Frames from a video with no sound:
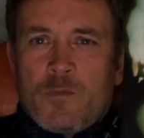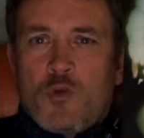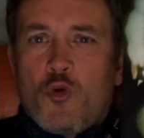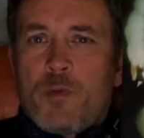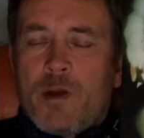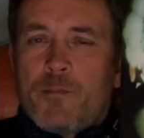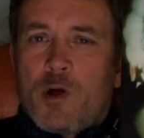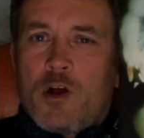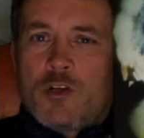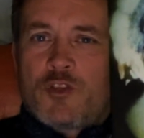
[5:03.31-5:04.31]
The opening
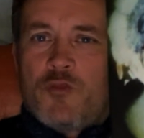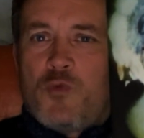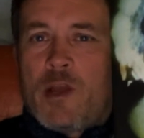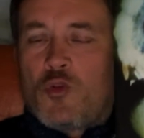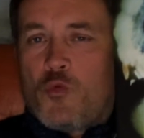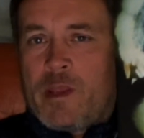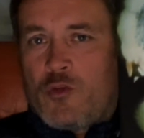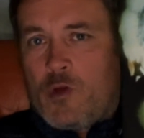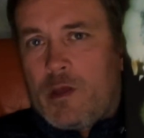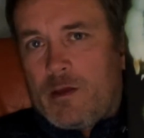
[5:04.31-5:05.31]
bars of "Why Don't We
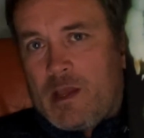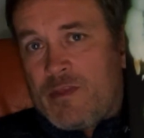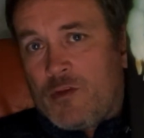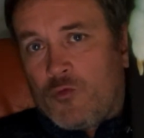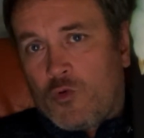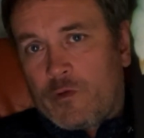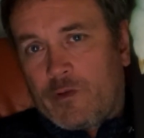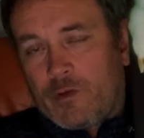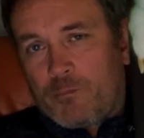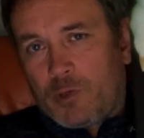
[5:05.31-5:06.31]
Do It in the Road"
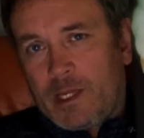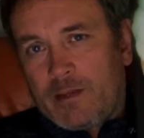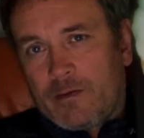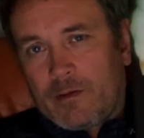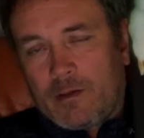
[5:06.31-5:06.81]
played.